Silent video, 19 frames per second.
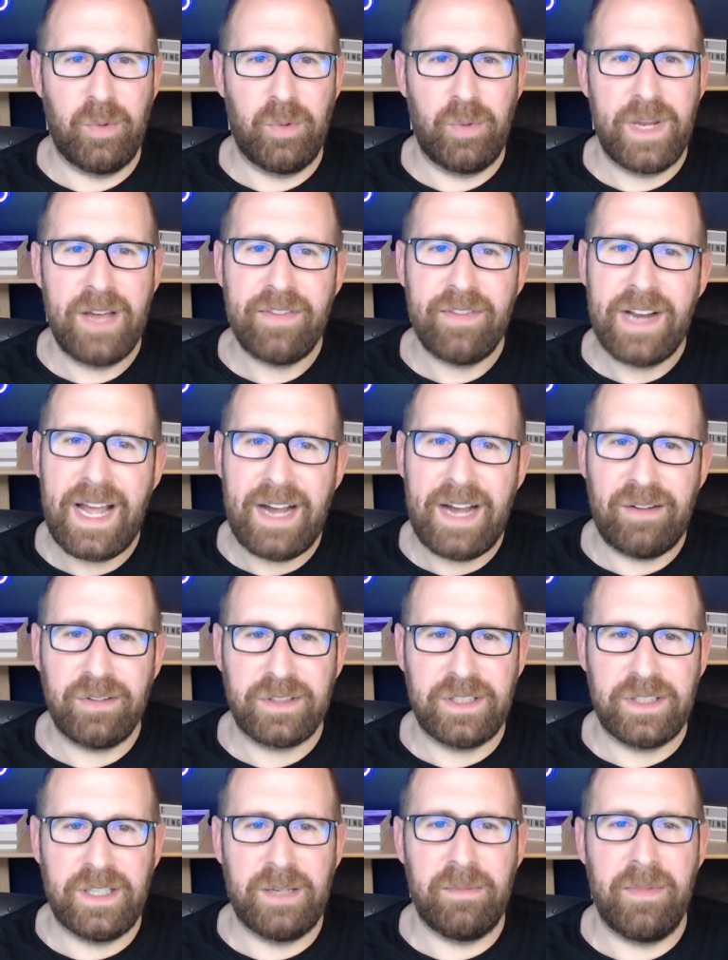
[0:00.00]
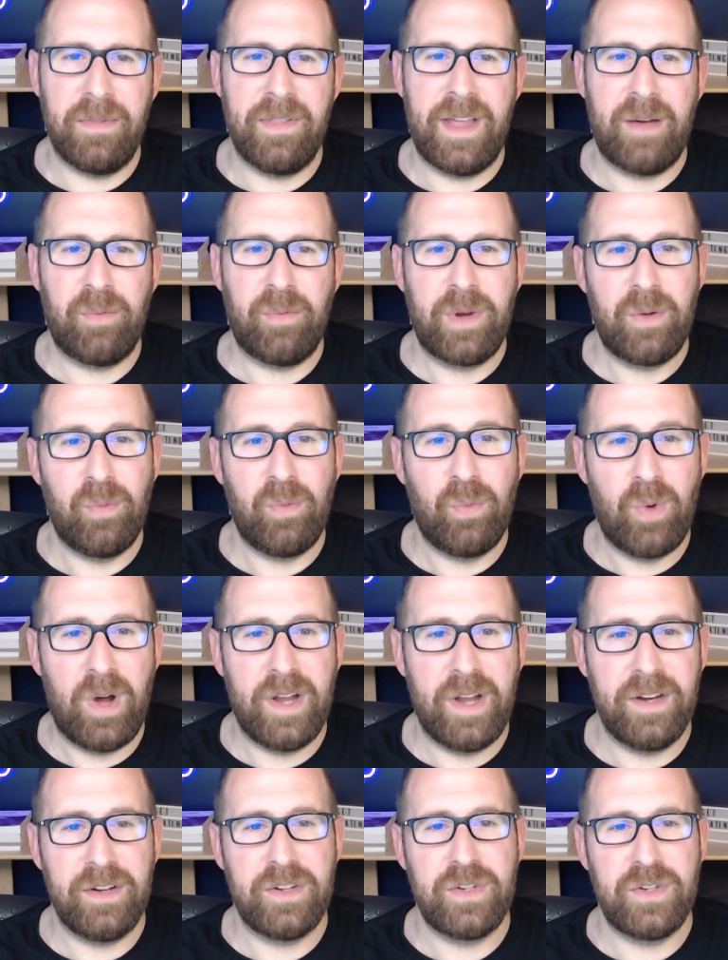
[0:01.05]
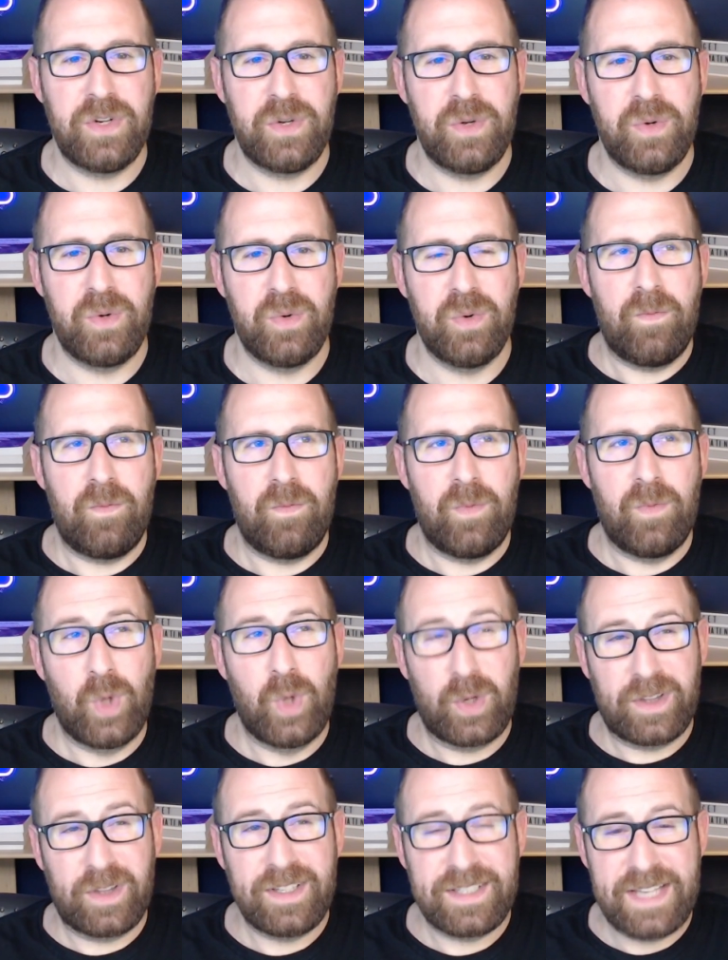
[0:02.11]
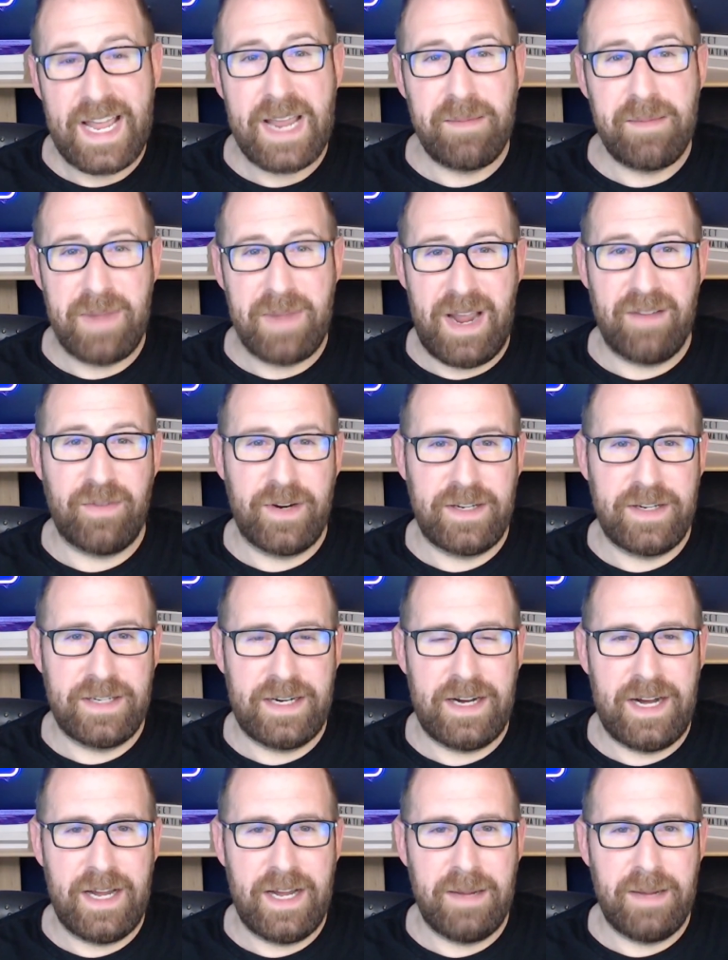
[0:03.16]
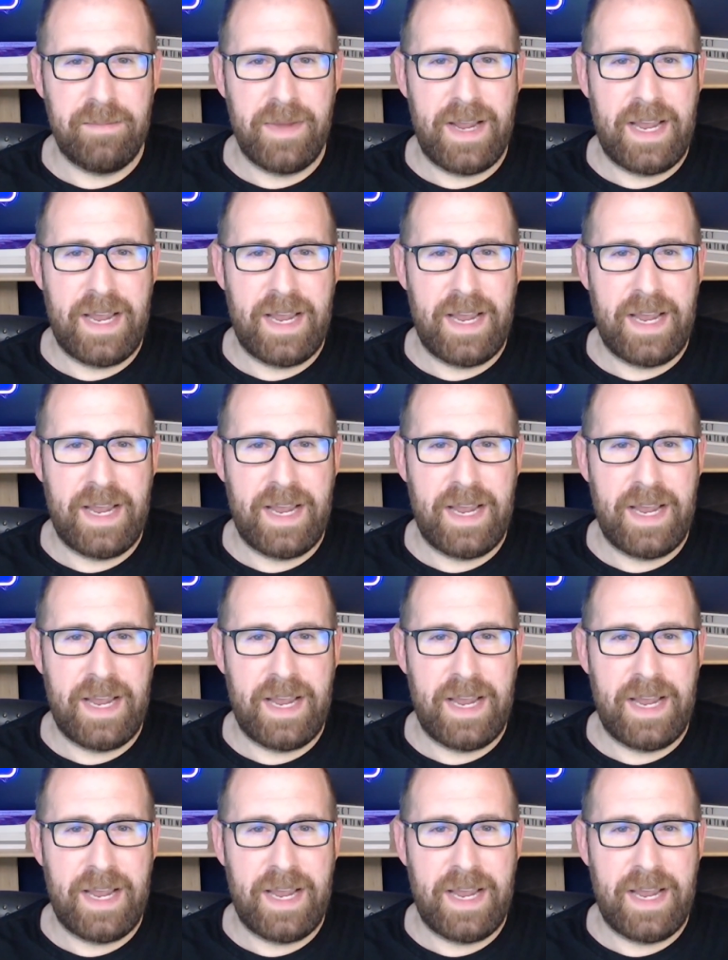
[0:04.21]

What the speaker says: We have an outcome that we want to look the same every time.